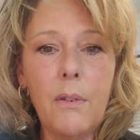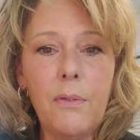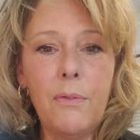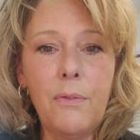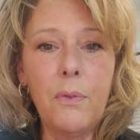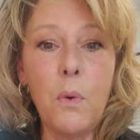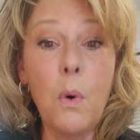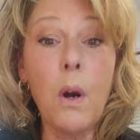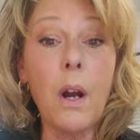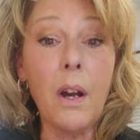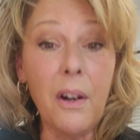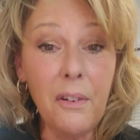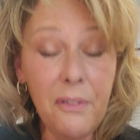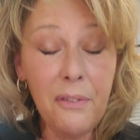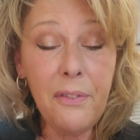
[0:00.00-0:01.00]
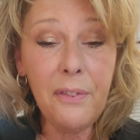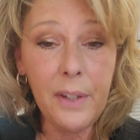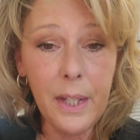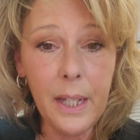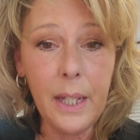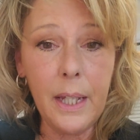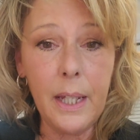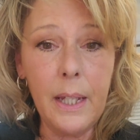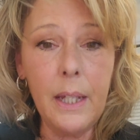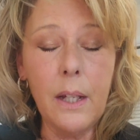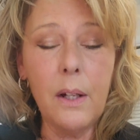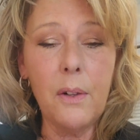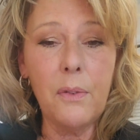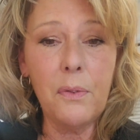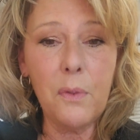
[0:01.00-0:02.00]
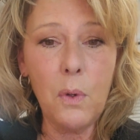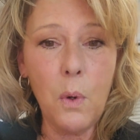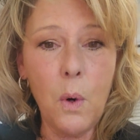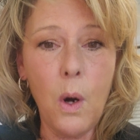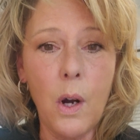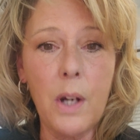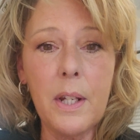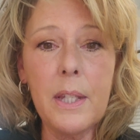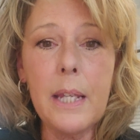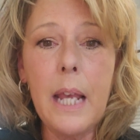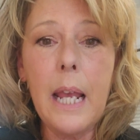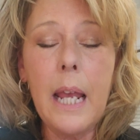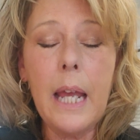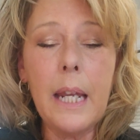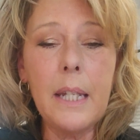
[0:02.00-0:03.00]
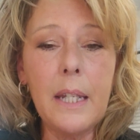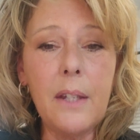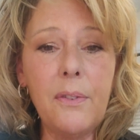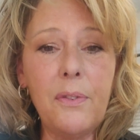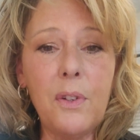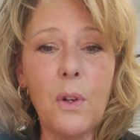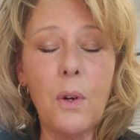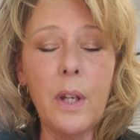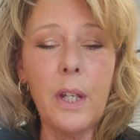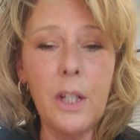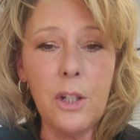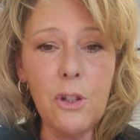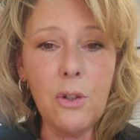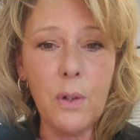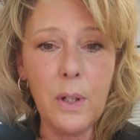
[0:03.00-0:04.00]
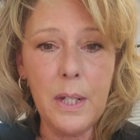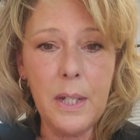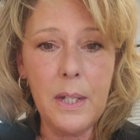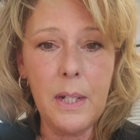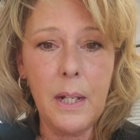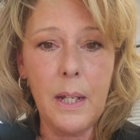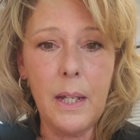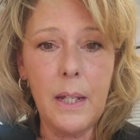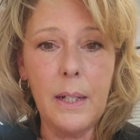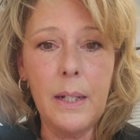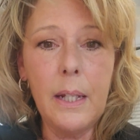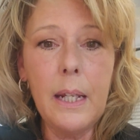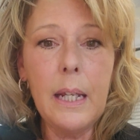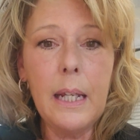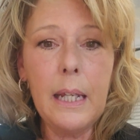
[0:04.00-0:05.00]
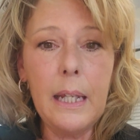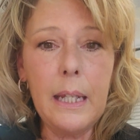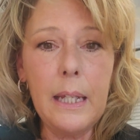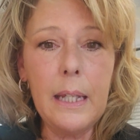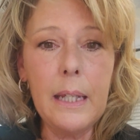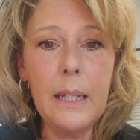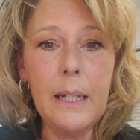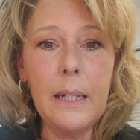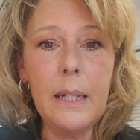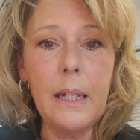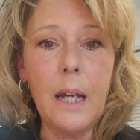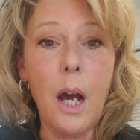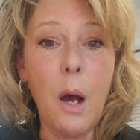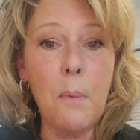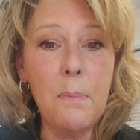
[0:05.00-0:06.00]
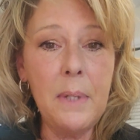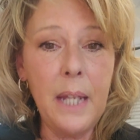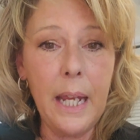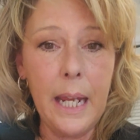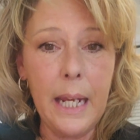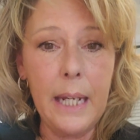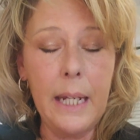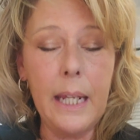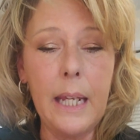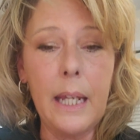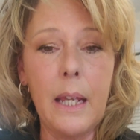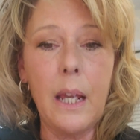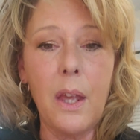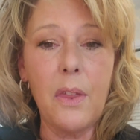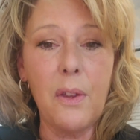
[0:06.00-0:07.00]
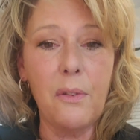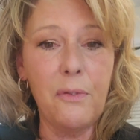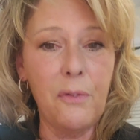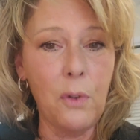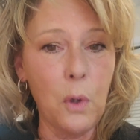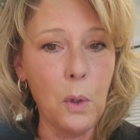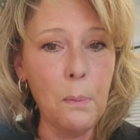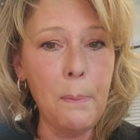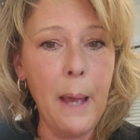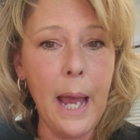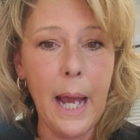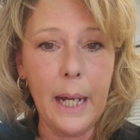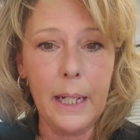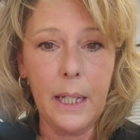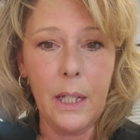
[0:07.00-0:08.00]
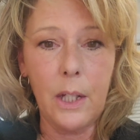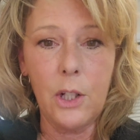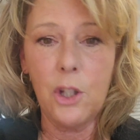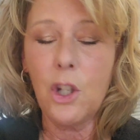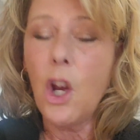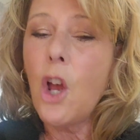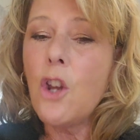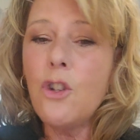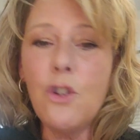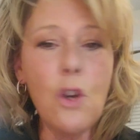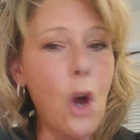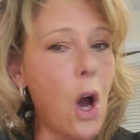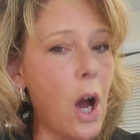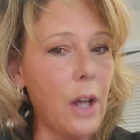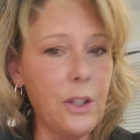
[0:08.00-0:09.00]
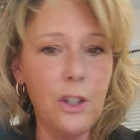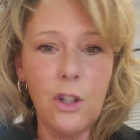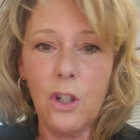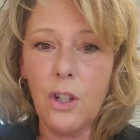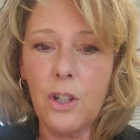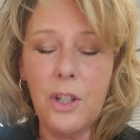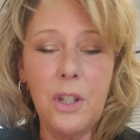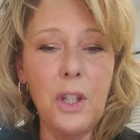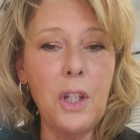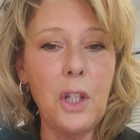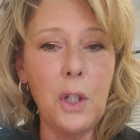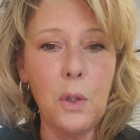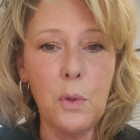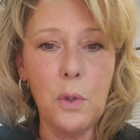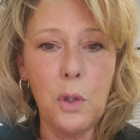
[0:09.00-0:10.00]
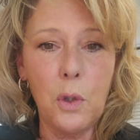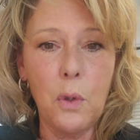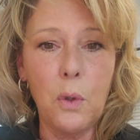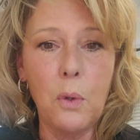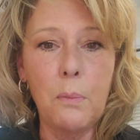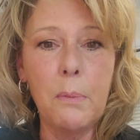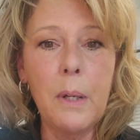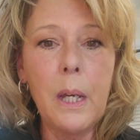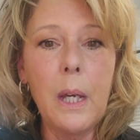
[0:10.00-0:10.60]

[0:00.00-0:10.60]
for a fee, of course. And if you're interested in obtaining the full package, not just the YouTube,